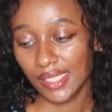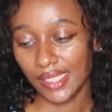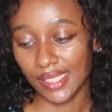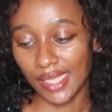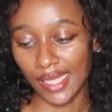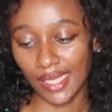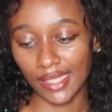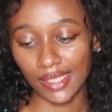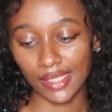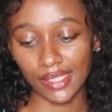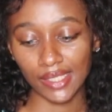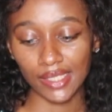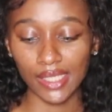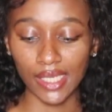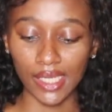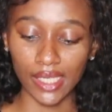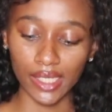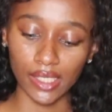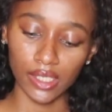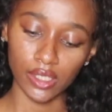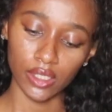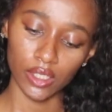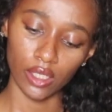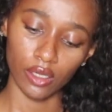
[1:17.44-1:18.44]
Then it
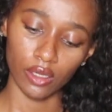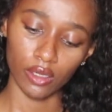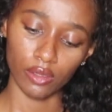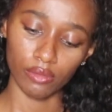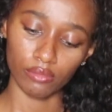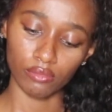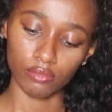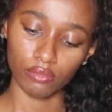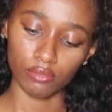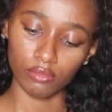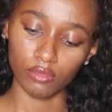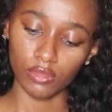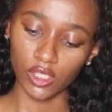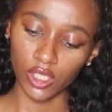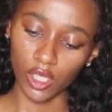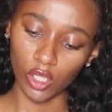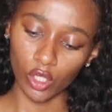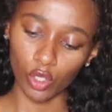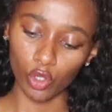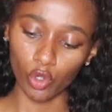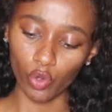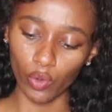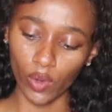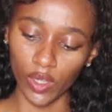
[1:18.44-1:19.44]
says,
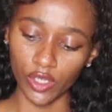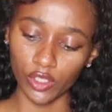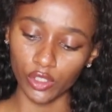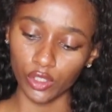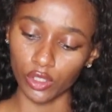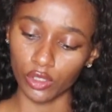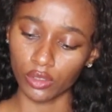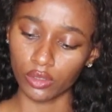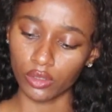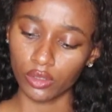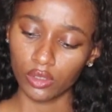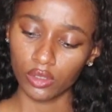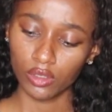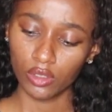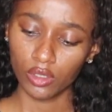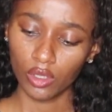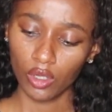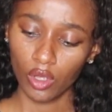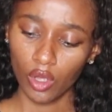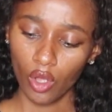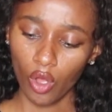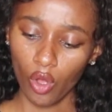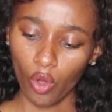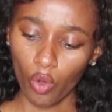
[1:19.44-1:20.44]
second question,
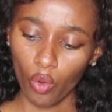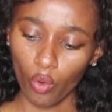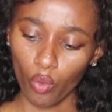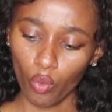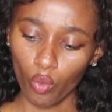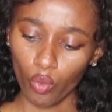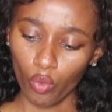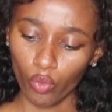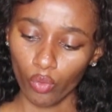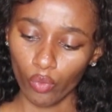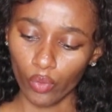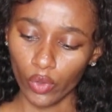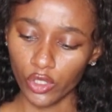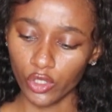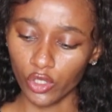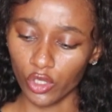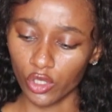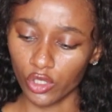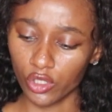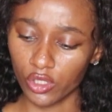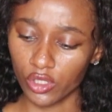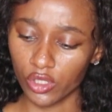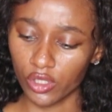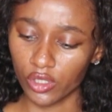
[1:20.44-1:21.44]
what
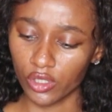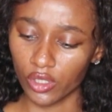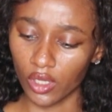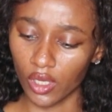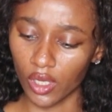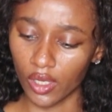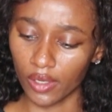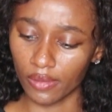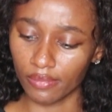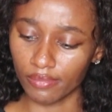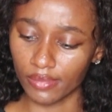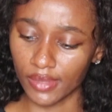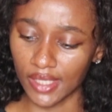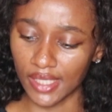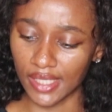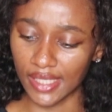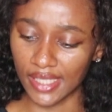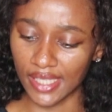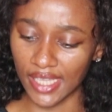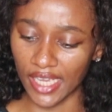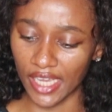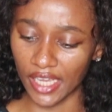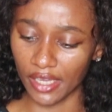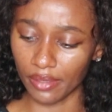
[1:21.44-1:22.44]
does the
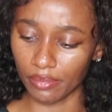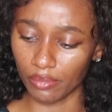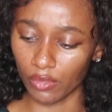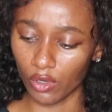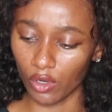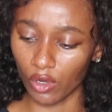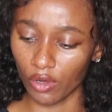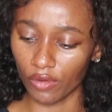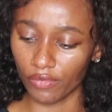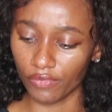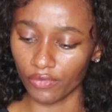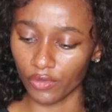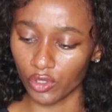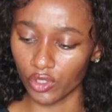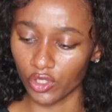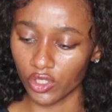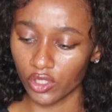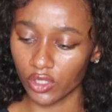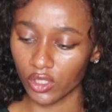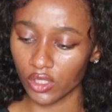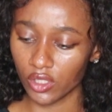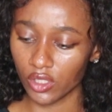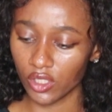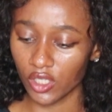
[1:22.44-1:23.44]
name of your
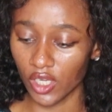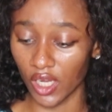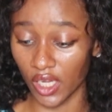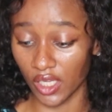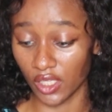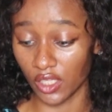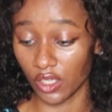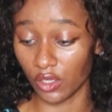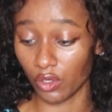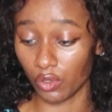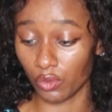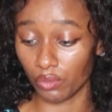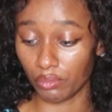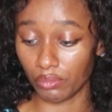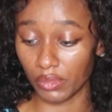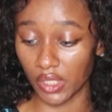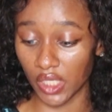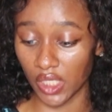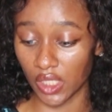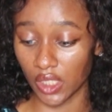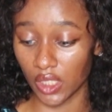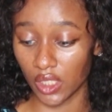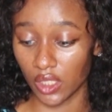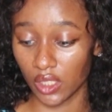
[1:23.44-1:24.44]
channel
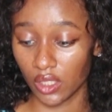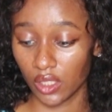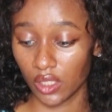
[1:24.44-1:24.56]
mean?